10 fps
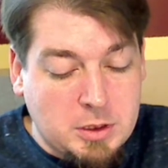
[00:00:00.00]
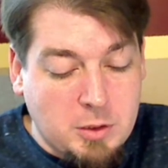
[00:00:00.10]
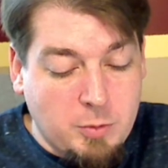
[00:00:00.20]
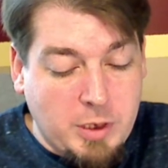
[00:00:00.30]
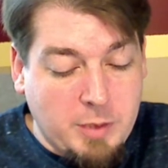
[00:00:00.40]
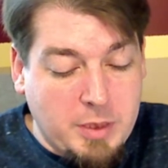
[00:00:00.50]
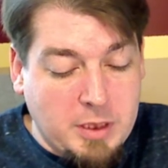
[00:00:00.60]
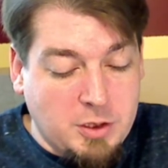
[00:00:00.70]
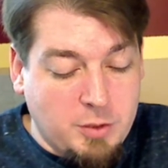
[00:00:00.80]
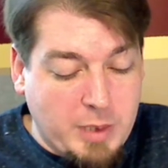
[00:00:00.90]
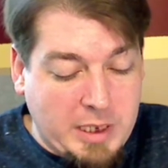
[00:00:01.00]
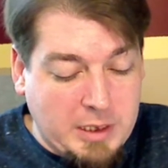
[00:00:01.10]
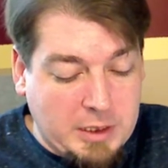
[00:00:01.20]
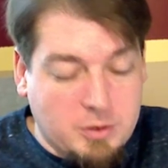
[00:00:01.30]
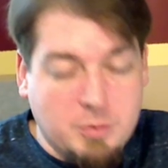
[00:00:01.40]
Don't mind me, just
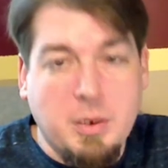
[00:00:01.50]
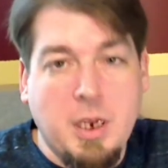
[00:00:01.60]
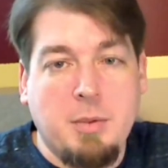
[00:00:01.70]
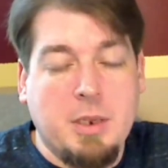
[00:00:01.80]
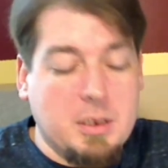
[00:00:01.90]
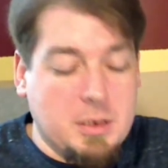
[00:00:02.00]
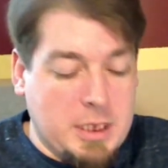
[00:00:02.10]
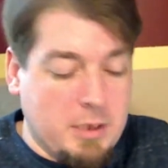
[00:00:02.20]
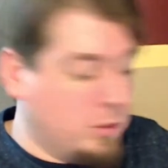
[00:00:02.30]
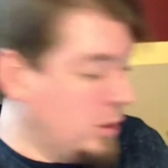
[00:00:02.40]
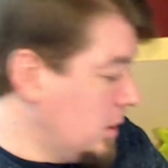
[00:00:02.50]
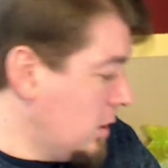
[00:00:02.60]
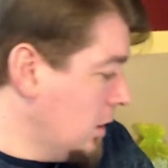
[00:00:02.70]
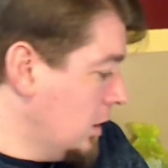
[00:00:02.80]
painting some happy clouds here.